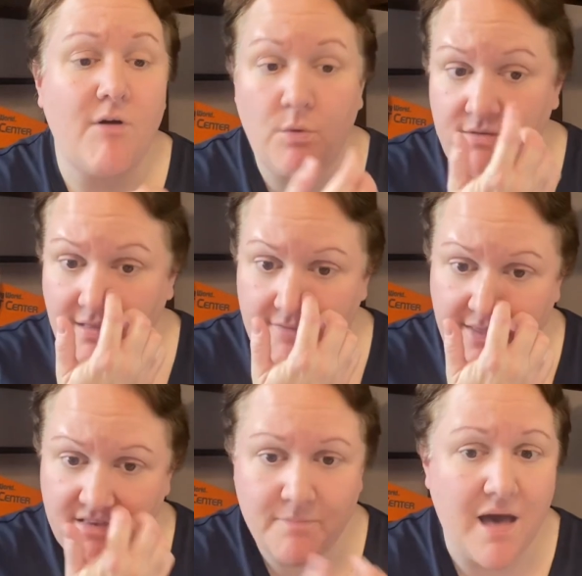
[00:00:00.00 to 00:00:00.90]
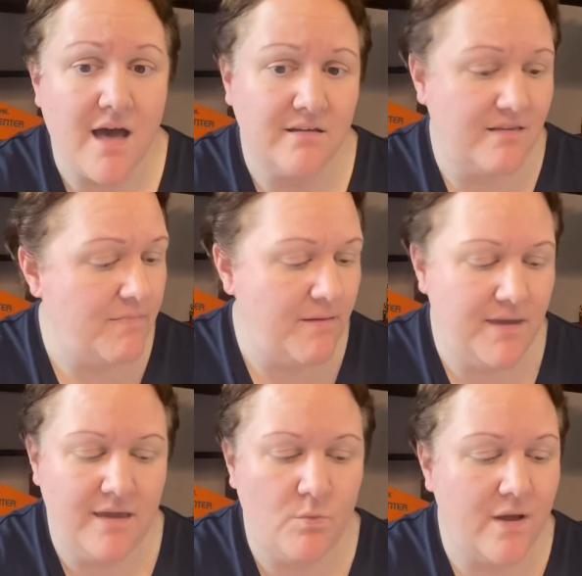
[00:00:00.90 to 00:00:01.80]
always love this box. And
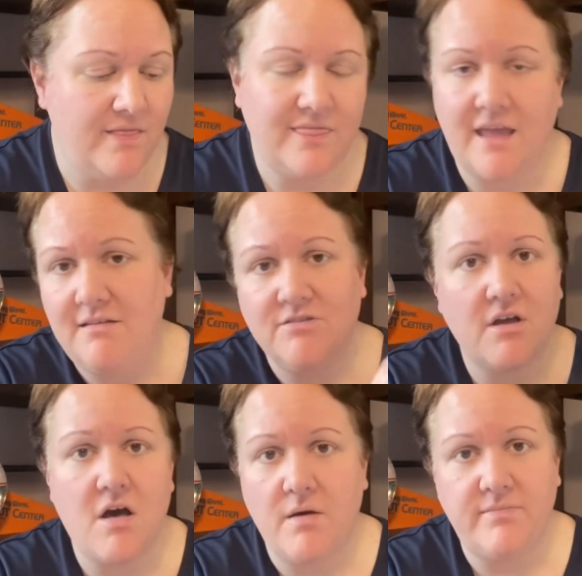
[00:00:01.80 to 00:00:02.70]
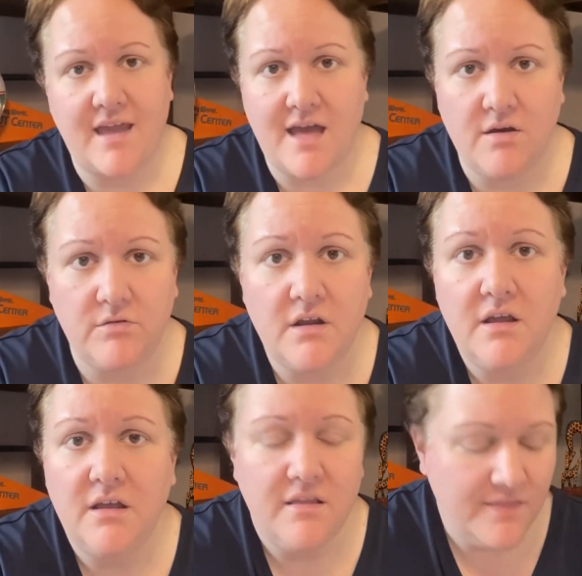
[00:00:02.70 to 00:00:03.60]
maybe when things calm down,
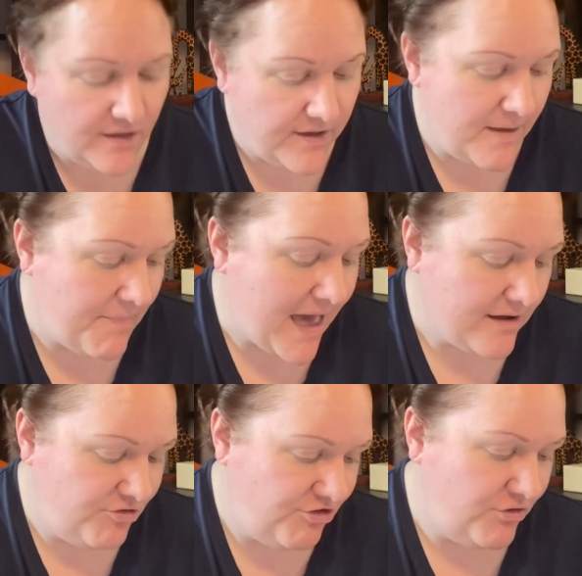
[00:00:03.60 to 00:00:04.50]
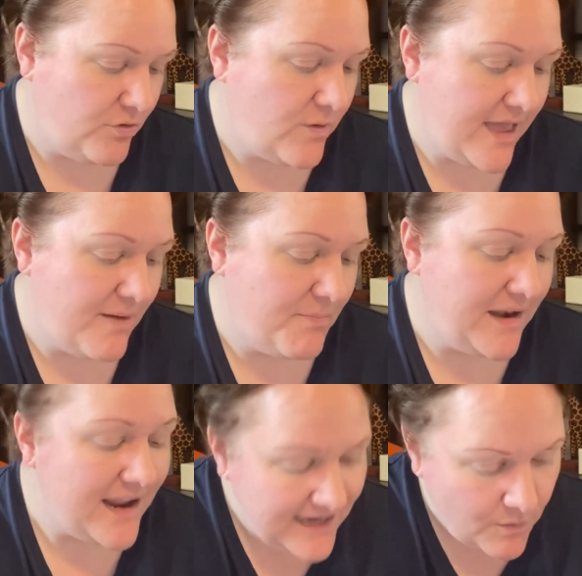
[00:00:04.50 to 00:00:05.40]
they'll get back to it. But
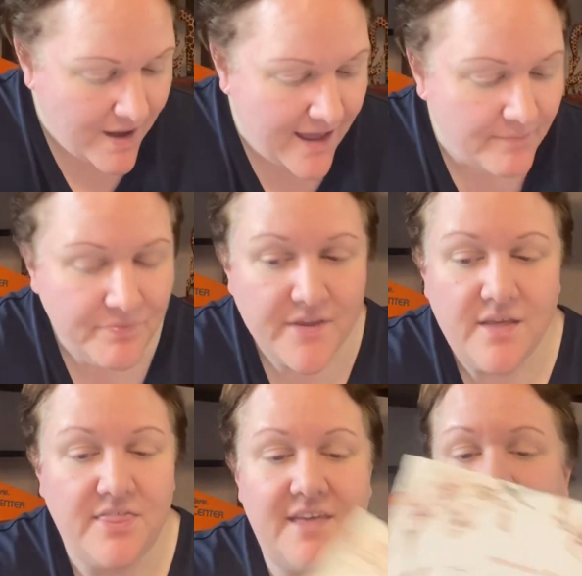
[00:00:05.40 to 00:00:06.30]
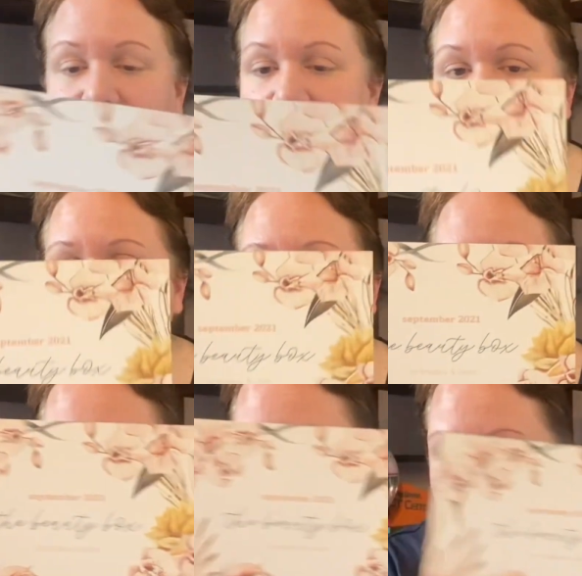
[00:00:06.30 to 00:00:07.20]
anyway, this is,
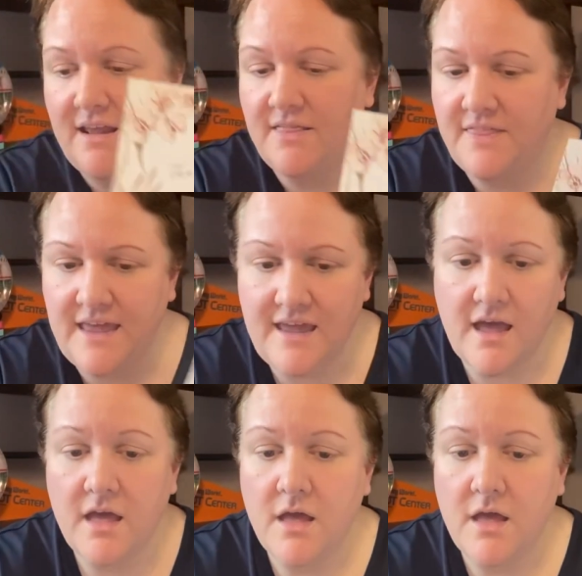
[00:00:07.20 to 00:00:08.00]
again, the